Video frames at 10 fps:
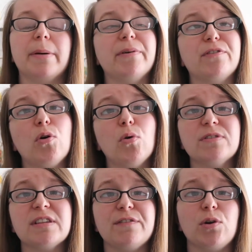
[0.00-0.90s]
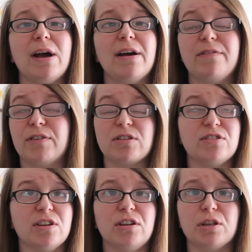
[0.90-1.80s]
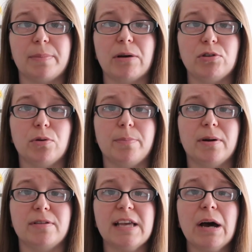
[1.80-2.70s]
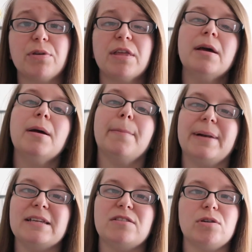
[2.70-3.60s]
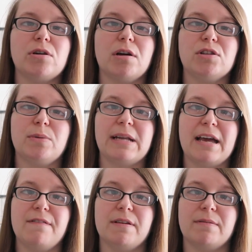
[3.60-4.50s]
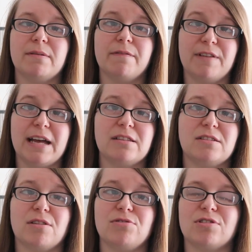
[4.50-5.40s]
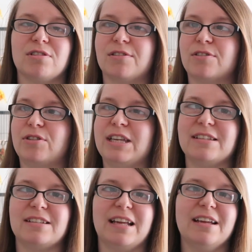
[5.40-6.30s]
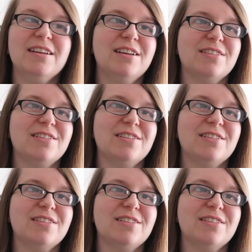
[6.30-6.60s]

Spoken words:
But of course, if you're ever concerned about your bird's health, please do go to an avian vet. Don't just ask on the internet.